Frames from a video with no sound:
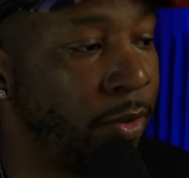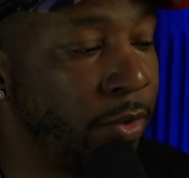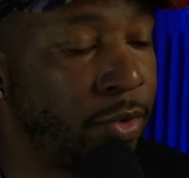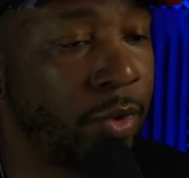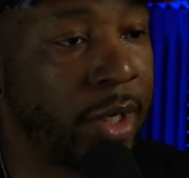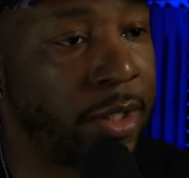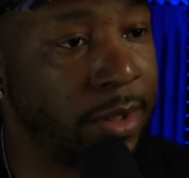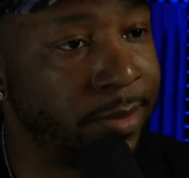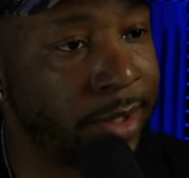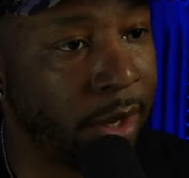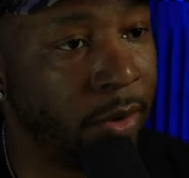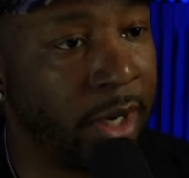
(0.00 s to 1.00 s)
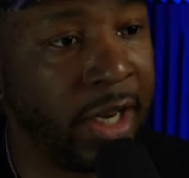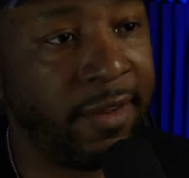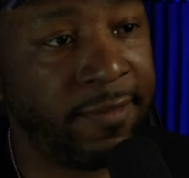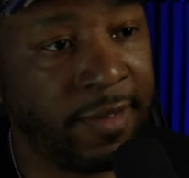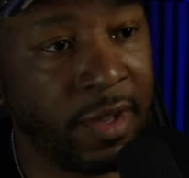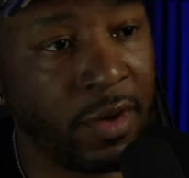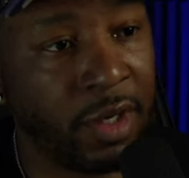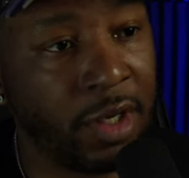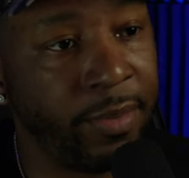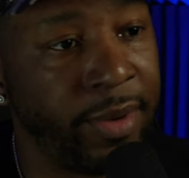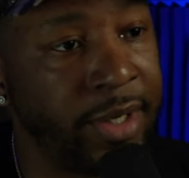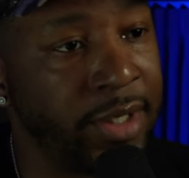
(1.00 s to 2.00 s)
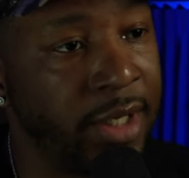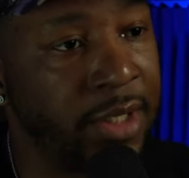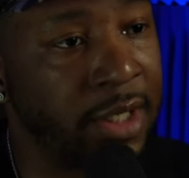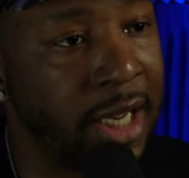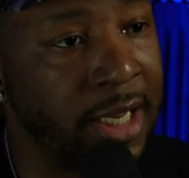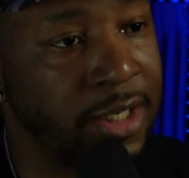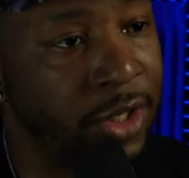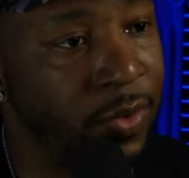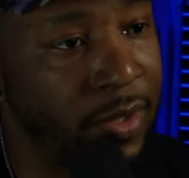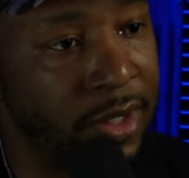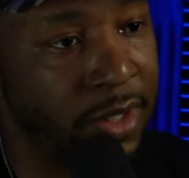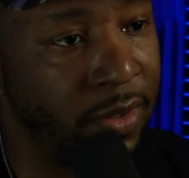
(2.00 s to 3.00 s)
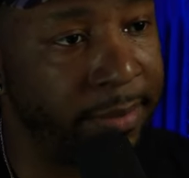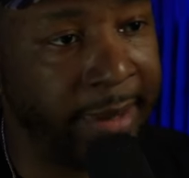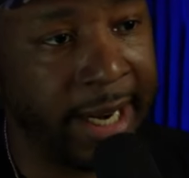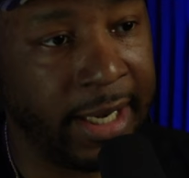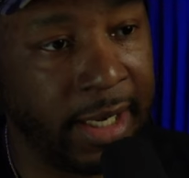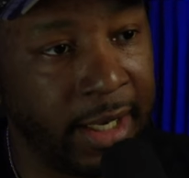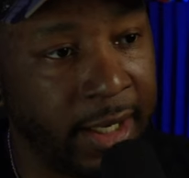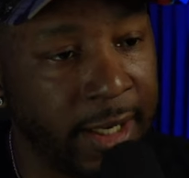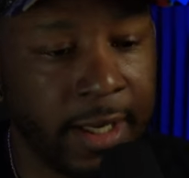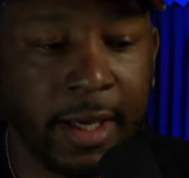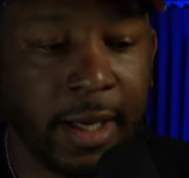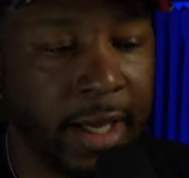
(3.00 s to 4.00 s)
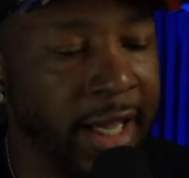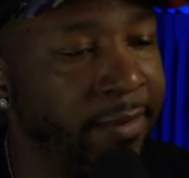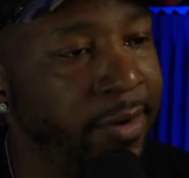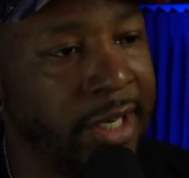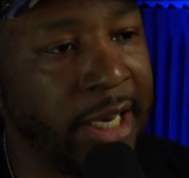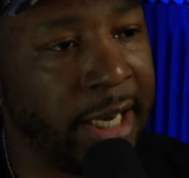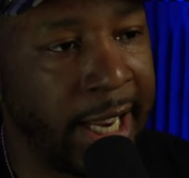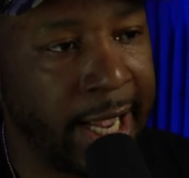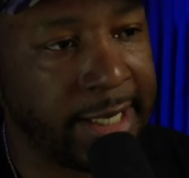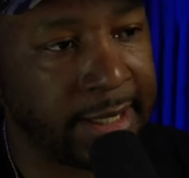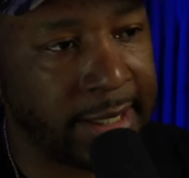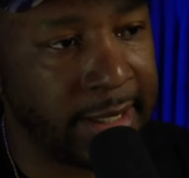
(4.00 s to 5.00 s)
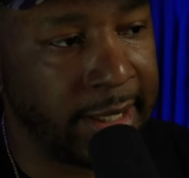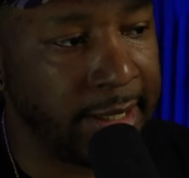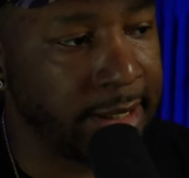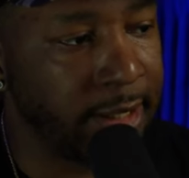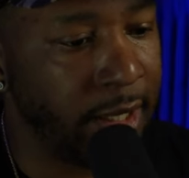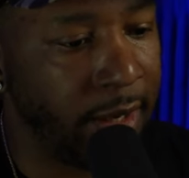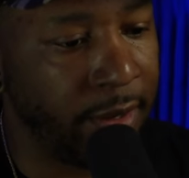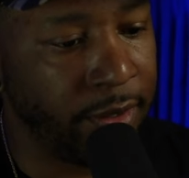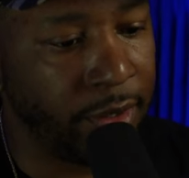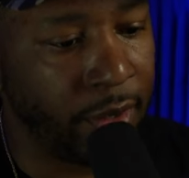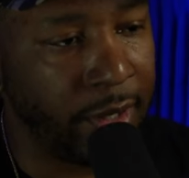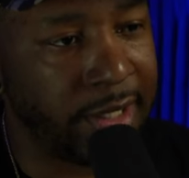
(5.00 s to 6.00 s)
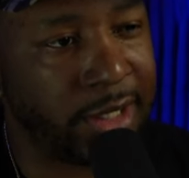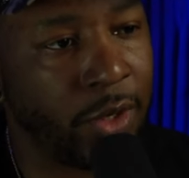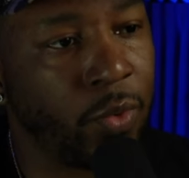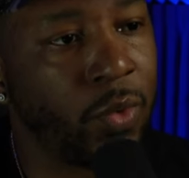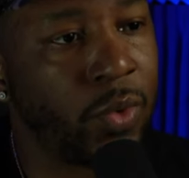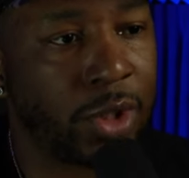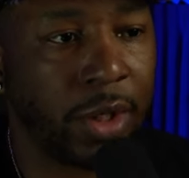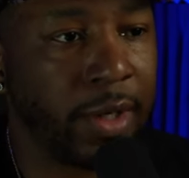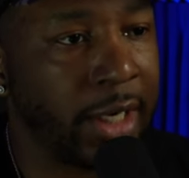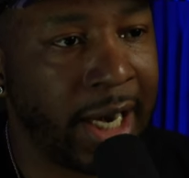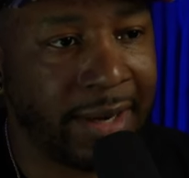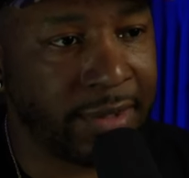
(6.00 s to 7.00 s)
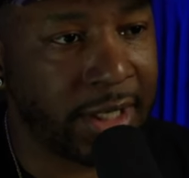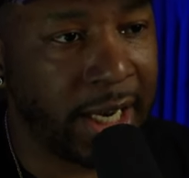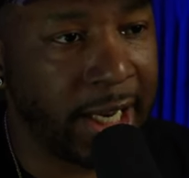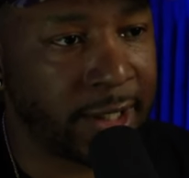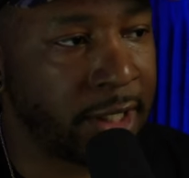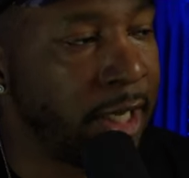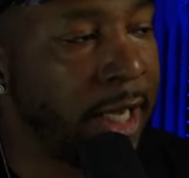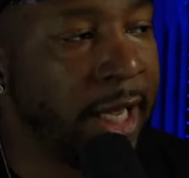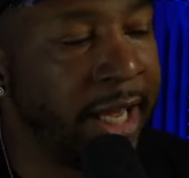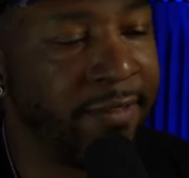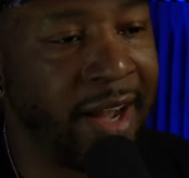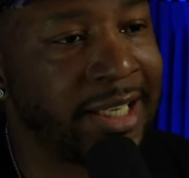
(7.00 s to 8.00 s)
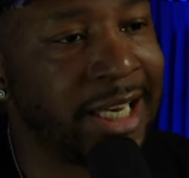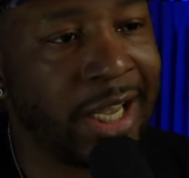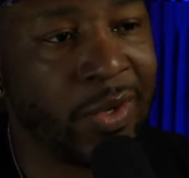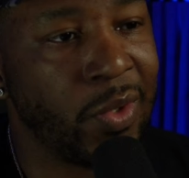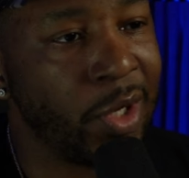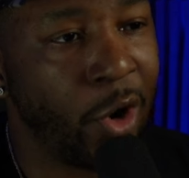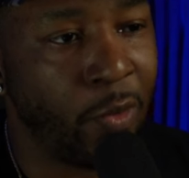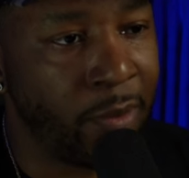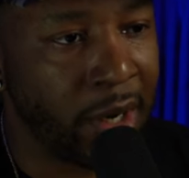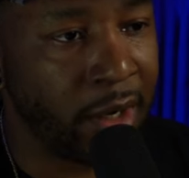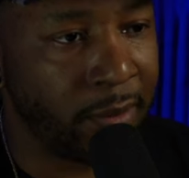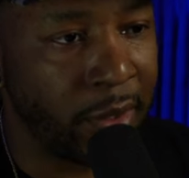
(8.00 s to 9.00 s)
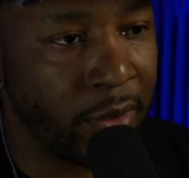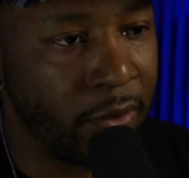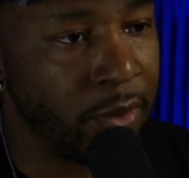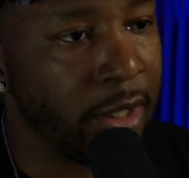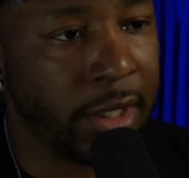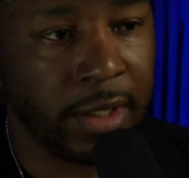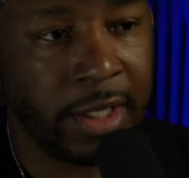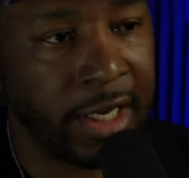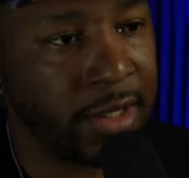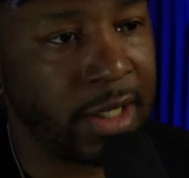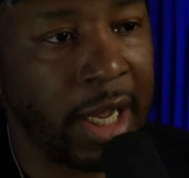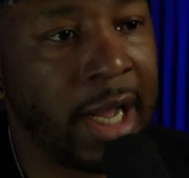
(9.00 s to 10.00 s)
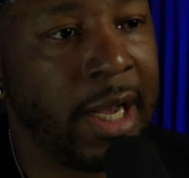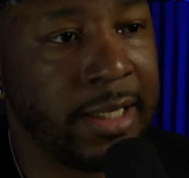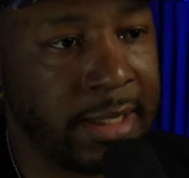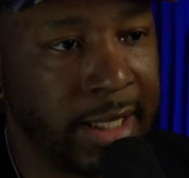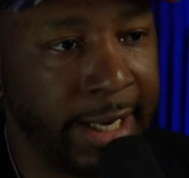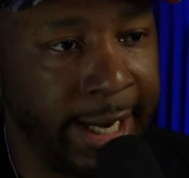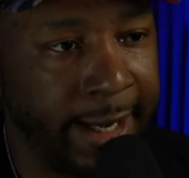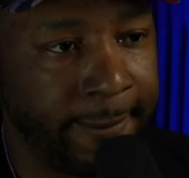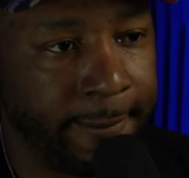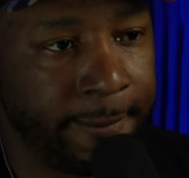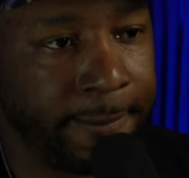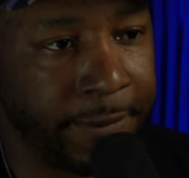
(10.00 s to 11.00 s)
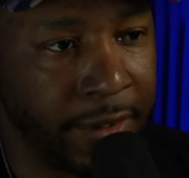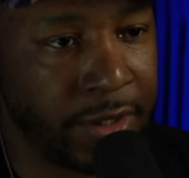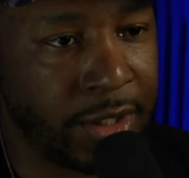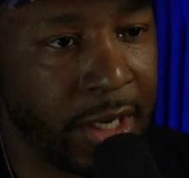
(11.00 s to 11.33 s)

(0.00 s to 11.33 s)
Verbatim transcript: When you drink some soda, it feel good, but it's, it's consequences on the back end. Everything has cons, uh, you know, and so do certain lifestyles. If I tell you to go monk mode, there's cons to that. You